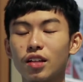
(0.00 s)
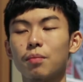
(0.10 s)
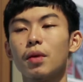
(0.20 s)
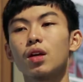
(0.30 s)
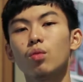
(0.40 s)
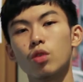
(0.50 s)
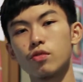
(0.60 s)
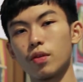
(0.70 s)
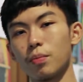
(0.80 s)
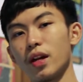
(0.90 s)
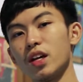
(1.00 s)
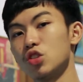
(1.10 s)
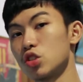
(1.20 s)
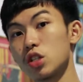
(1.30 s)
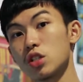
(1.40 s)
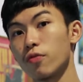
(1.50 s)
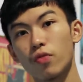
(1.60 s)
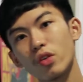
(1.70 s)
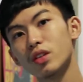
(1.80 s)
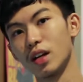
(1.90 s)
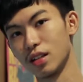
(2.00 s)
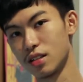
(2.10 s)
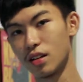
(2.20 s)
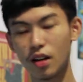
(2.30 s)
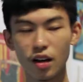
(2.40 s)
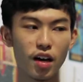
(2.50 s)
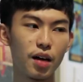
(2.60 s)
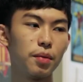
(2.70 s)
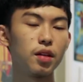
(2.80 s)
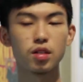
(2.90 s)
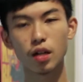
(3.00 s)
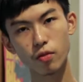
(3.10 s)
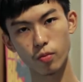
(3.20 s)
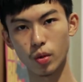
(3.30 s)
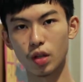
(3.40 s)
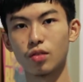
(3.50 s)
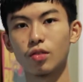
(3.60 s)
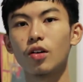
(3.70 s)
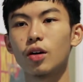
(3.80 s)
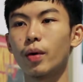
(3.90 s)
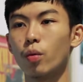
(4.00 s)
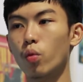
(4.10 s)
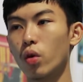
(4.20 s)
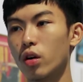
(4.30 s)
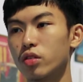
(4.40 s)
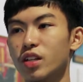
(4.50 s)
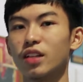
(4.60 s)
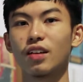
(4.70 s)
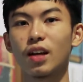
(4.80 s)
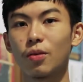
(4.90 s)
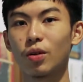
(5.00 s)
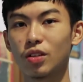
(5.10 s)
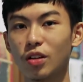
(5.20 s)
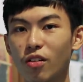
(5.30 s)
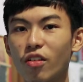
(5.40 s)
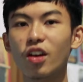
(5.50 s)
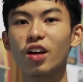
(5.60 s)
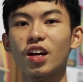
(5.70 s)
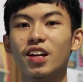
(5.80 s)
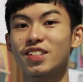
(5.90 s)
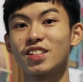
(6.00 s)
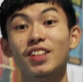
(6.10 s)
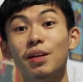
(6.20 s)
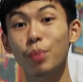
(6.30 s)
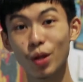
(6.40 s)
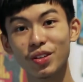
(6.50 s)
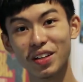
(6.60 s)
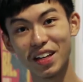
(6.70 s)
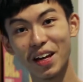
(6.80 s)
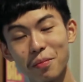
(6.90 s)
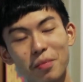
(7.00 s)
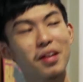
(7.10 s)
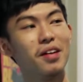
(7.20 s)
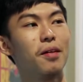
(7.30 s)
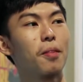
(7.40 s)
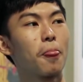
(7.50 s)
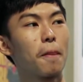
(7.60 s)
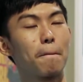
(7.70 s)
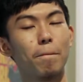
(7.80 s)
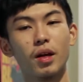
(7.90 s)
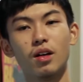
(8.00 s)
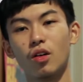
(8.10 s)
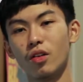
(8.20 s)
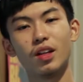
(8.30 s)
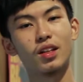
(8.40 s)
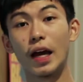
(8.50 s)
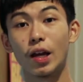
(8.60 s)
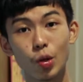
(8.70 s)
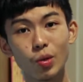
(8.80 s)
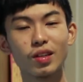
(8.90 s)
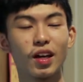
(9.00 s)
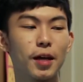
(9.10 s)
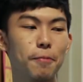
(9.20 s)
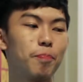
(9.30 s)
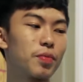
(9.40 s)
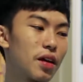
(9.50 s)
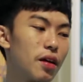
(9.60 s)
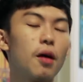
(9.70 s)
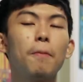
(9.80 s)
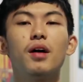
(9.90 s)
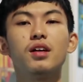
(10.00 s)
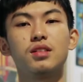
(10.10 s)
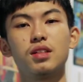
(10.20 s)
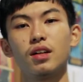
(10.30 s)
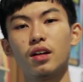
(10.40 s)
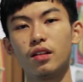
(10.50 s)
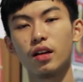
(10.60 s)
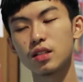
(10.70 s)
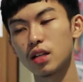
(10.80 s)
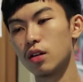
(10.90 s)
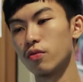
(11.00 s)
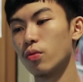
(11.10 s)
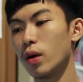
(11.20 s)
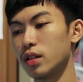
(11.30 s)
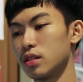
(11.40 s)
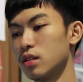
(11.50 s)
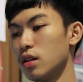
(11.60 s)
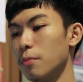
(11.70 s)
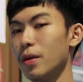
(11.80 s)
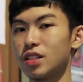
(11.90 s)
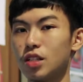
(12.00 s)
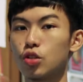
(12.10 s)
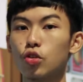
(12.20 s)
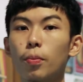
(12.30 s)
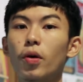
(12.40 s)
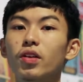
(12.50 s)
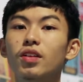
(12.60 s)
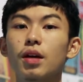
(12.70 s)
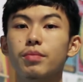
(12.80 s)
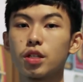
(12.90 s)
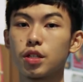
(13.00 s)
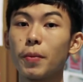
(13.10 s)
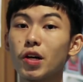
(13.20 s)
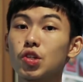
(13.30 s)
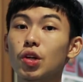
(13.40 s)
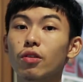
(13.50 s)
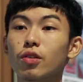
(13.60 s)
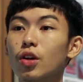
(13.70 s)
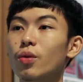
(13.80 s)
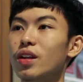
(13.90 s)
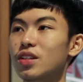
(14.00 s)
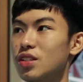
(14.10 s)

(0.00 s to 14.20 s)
that make it worth a play just for that. I mean, it's kind of weird to talk about world and character in a city building game or in a tycoon game, but that's kind of what makes these 2 Point games special. You know, in a